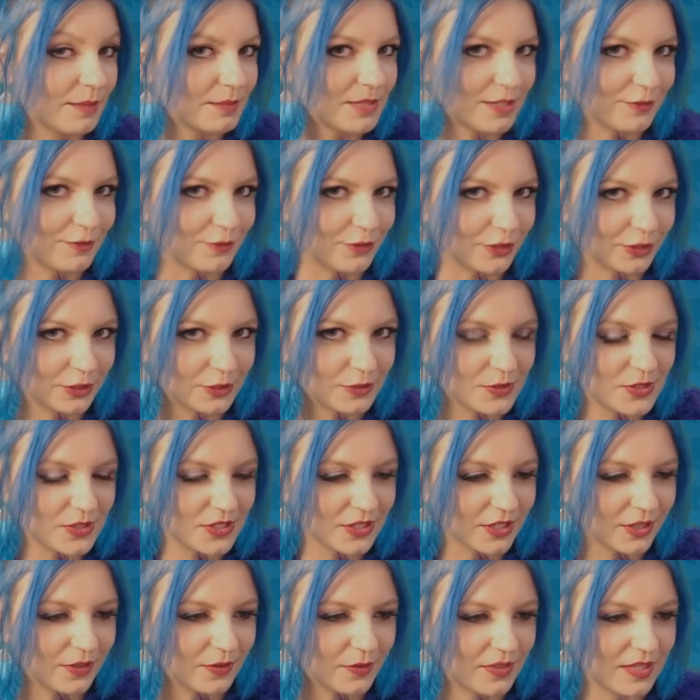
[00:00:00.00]
for
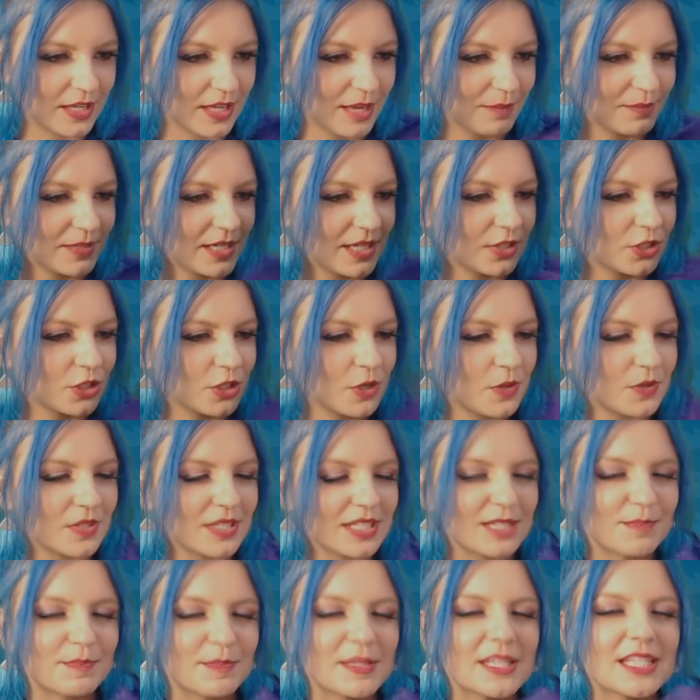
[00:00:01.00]
Kuzco, the update
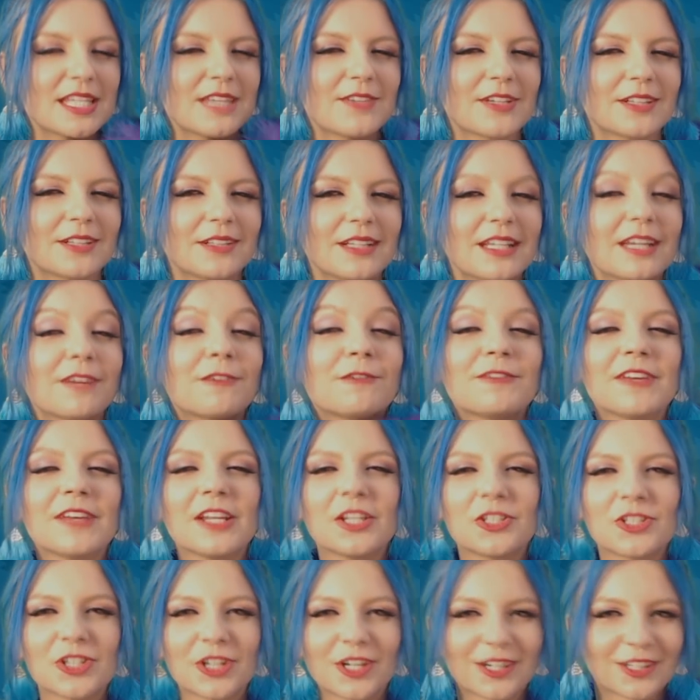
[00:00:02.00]
chosen specifically to
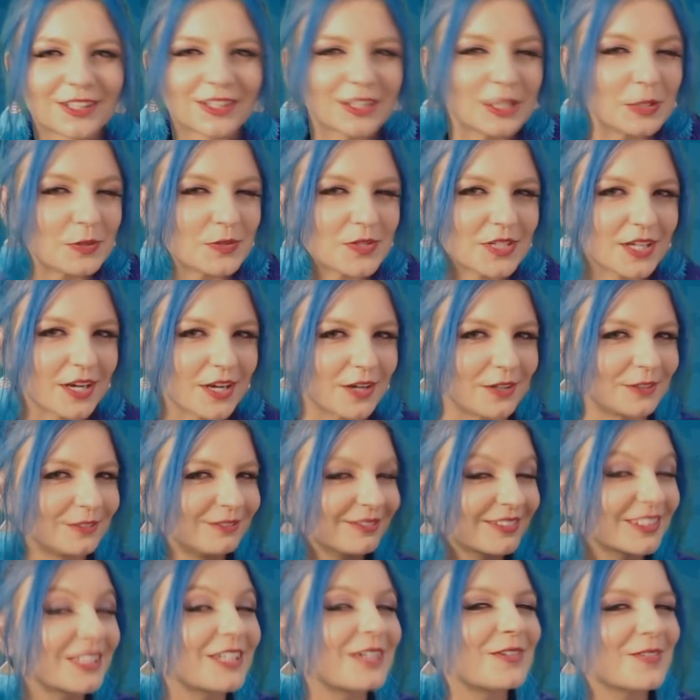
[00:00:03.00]
feature
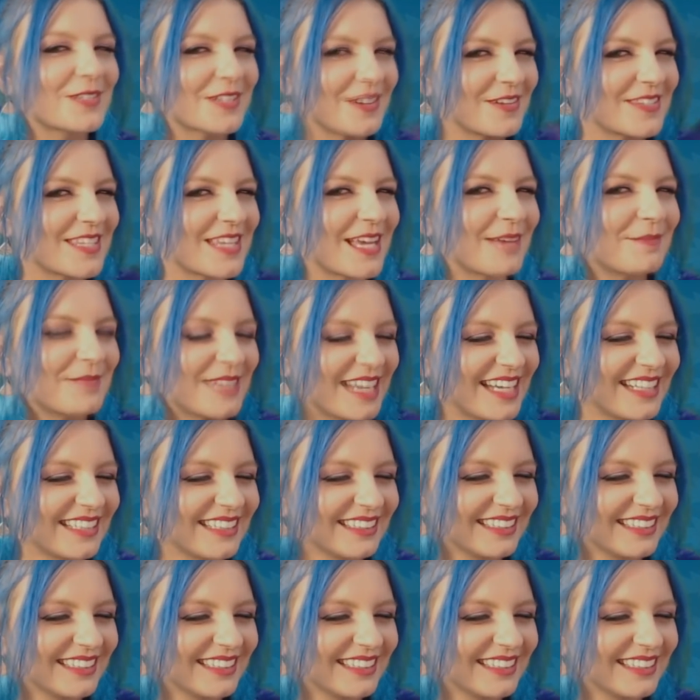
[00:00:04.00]
Kuzco's update.